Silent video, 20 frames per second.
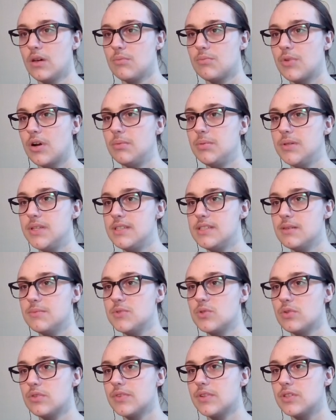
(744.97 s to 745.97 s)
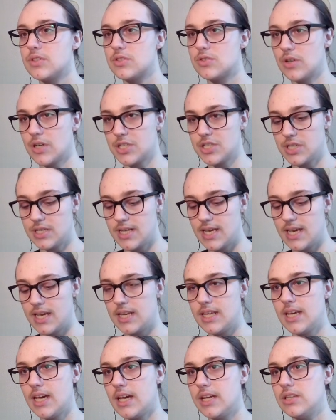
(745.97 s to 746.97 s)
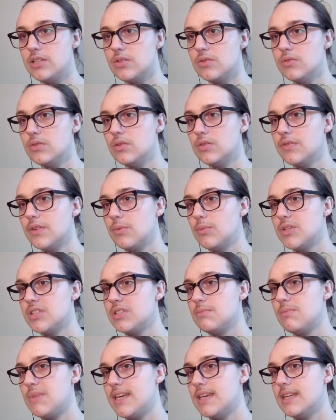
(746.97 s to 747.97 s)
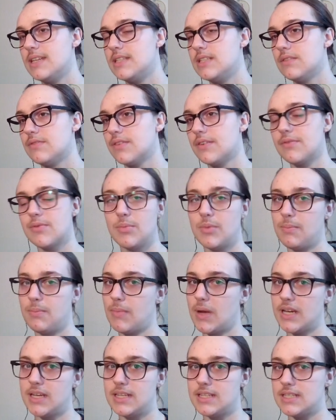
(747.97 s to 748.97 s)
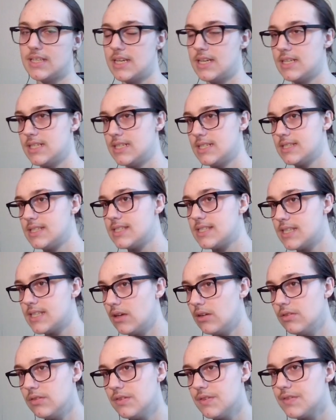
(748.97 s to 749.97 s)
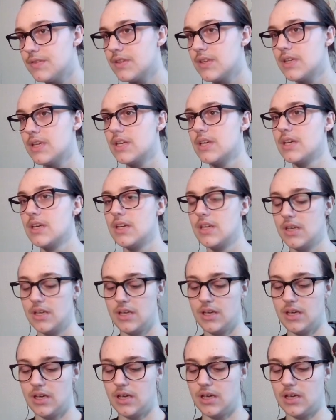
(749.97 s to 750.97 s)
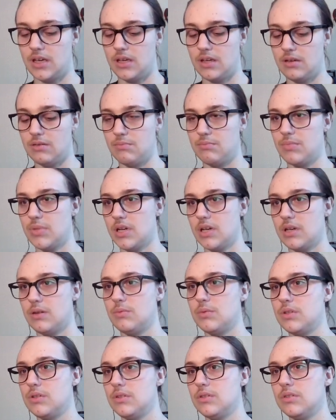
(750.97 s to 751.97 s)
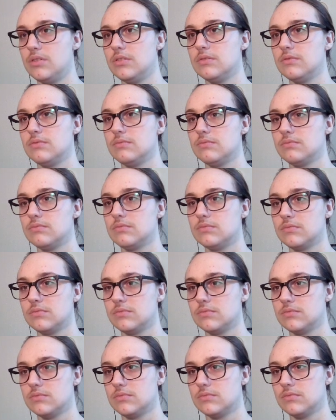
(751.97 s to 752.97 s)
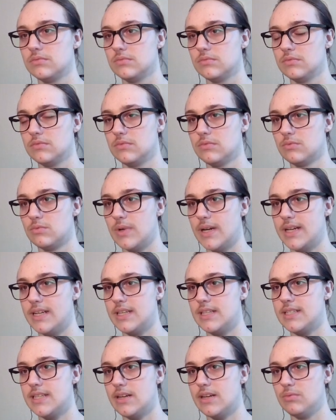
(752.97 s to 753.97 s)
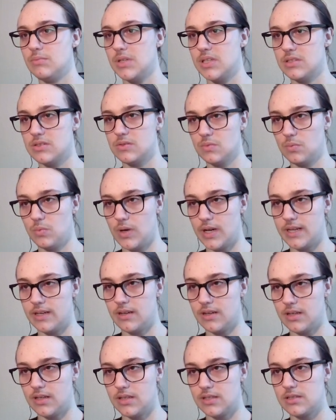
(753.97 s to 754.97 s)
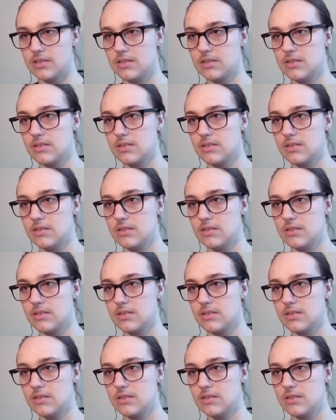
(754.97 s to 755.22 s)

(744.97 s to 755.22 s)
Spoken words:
probably some sort of construction deity. I don't know if I want to make it different from the mining deity itself, but I will write it down because why not?